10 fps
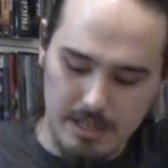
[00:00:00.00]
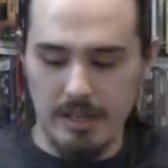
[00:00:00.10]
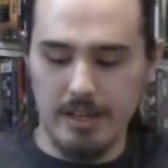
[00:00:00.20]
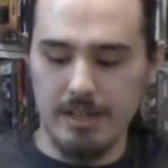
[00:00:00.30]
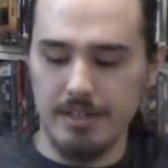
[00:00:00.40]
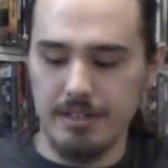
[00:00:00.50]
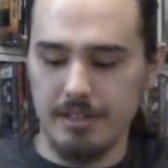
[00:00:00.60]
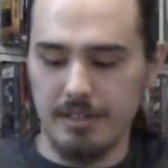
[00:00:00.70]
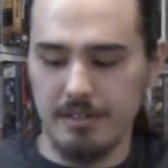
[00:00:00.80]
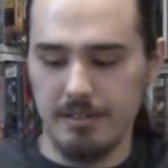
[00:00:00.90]

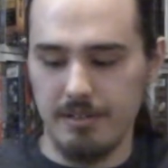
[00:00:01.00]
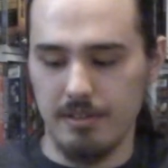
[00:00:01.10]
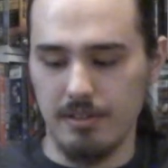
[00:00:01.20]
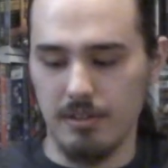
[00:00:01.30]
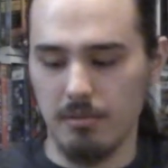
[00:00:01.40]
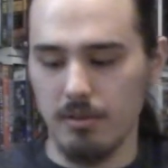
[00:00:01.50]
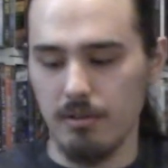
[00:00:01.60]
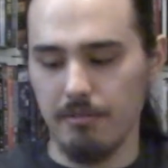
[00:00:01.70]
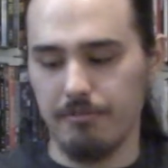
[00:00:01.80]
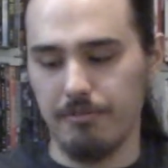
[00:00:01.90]
And there
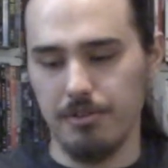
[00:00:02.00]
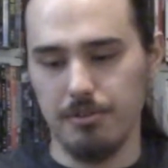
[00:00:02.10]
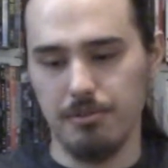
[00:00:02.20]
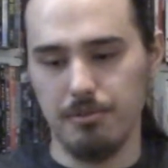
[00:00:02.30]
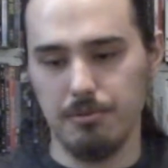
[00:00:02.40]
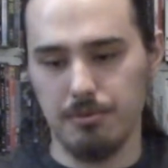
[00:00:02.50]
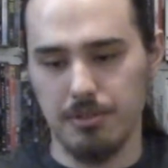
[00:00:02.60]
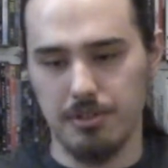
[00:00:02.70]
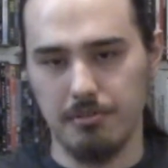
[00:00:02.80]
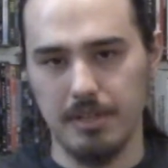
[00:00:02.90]
were a few
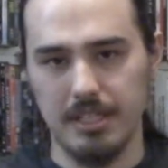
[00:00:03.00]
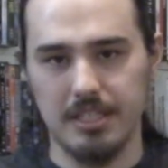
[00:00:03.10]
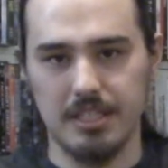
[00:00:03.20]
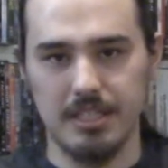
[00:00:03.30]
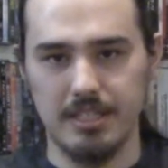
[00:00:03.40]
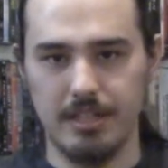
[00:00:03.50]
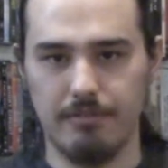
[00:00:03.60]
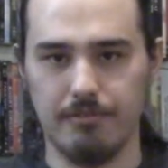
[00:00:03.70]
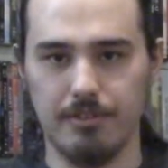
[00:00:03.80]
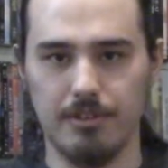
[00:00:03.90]
too many scenes, I
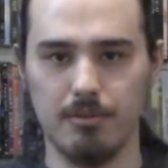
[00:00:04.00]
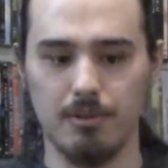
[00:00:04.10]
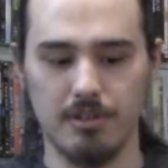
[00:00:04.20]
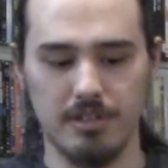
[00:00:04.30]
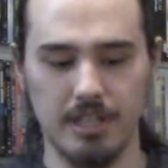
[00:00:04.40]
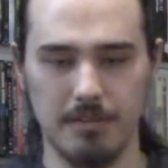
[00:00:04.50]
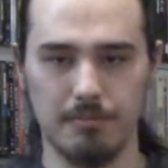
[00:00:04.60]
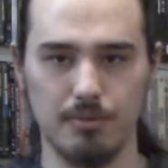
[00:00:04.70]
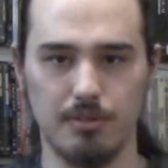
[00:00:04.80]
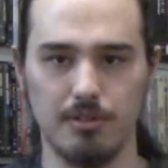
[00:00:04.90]
feel, where
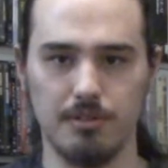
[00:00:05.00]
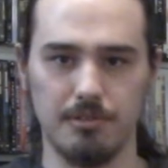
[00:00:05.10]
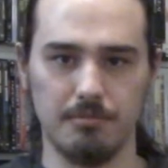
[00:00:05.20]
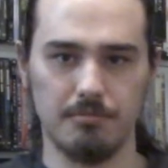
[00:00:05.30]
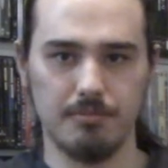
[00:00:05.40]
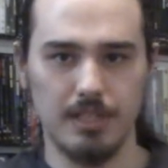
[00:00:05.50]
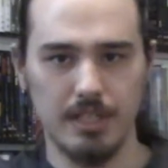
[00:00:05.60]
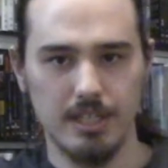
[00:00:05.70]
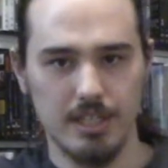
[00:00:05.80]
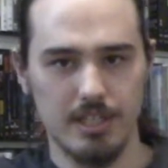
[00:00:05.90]
Deadpool
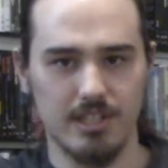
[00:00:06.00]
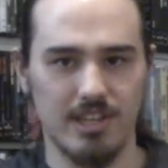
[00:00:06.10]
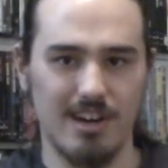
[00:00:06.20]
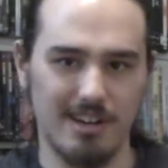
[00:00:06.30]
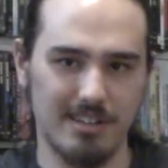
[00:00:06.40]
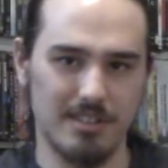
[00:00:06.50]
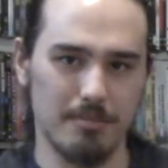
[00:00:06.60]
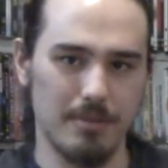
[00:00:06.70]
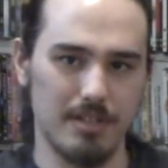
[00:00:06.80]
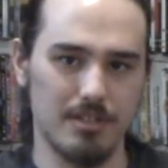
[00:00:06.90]
talked a
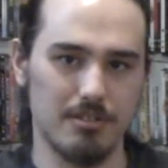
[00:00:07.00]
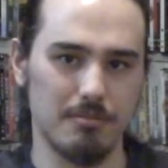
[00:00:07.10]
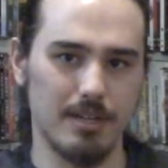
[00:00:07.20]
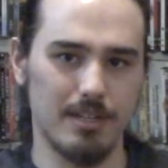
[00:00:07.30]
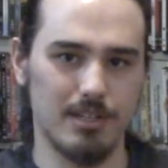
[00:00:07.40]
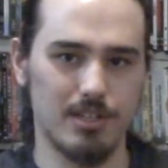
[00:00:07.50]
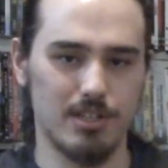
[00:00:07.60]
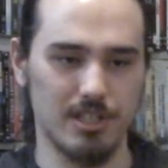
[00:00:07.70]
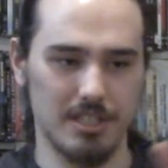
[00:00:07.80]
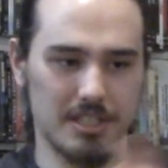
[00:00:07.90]
bit too
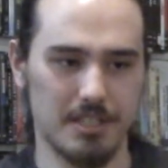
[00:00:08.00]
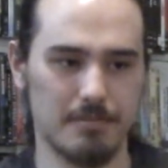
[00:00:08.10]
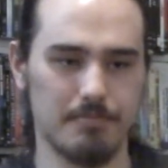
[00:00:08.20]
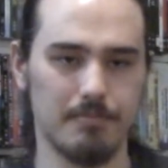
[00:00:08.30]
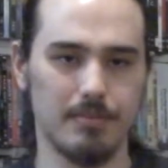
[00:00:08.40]
much. Just